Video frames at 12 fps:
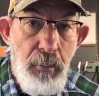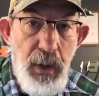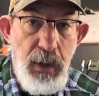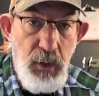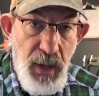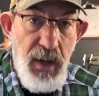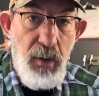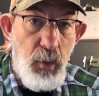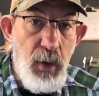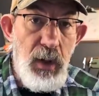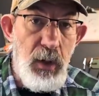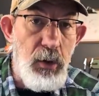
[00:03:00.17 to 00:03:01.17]
But you had a
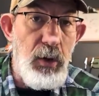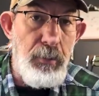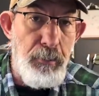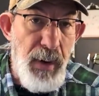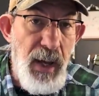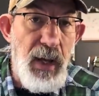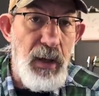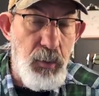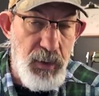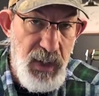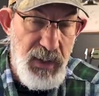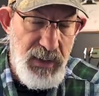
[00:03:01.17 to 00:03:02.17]
really good bond
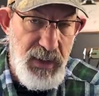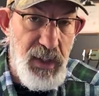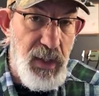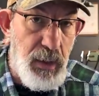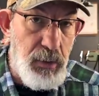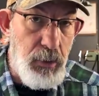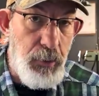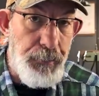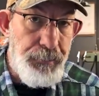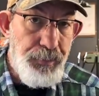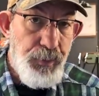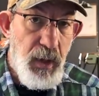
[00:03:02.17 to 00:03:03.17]
with that CA
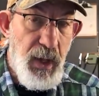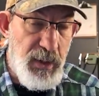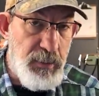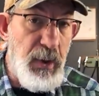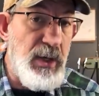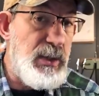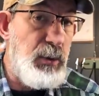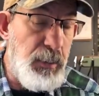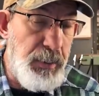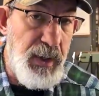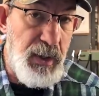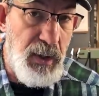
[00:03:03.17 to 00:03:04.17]
glue, especially
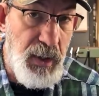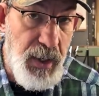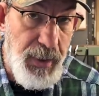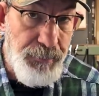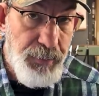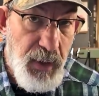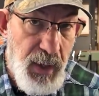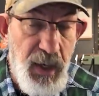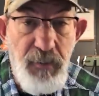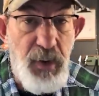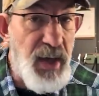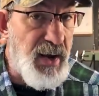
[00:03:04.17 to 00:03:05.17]
with PLA.
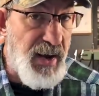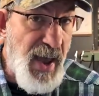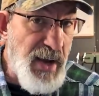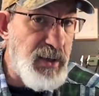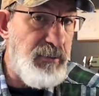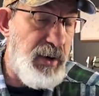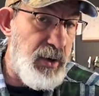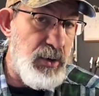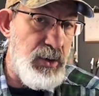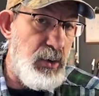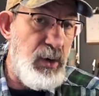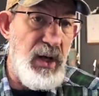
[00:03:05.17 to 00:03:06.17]
And if you add an
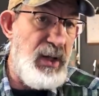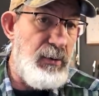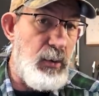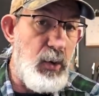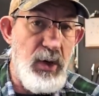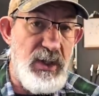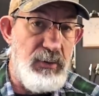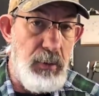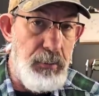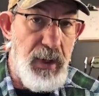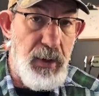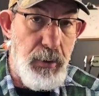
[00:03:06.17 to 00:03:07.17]
activator to it, it even works
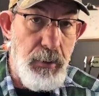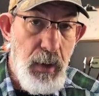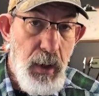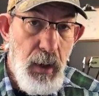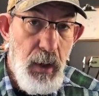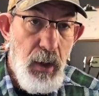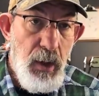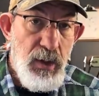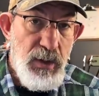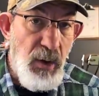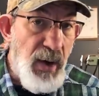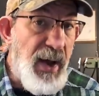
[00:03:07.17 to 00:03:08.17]
even better.
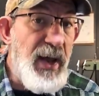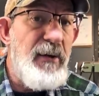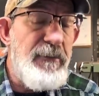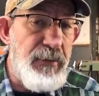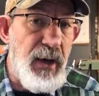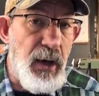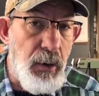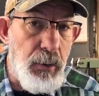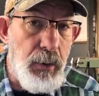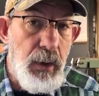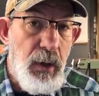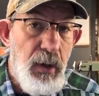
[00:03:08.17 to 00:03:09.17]
So I have
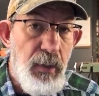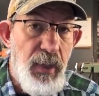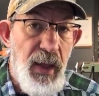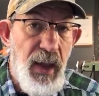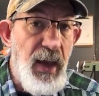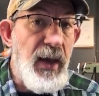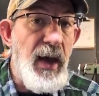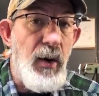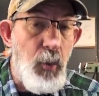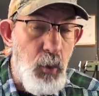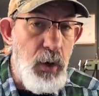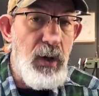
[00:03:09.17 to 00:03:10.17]
found that I
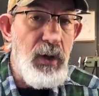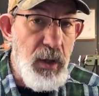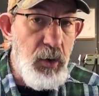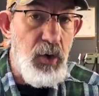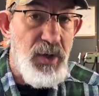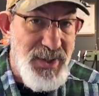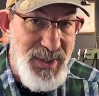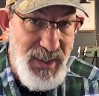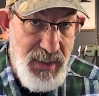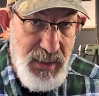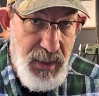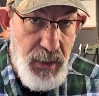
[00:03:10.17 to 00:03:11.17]
got really good
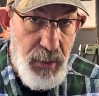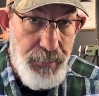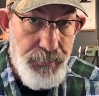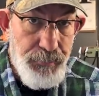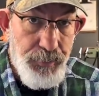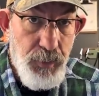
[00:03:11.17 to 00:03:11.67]
detail.